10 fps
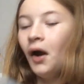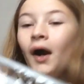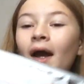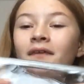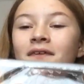
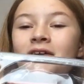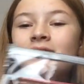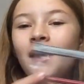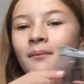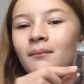I had
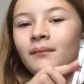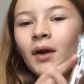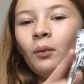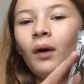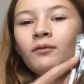this,
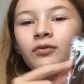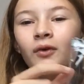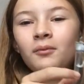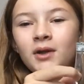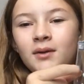one
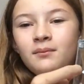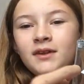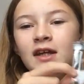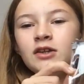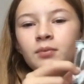from
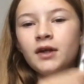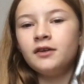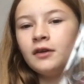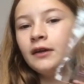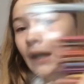
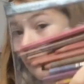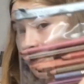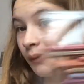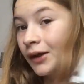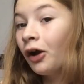Sainsbury's, now
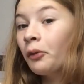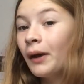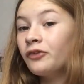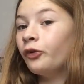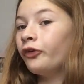has my coloured
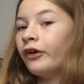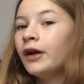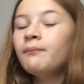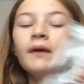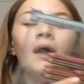pencils in
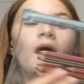it,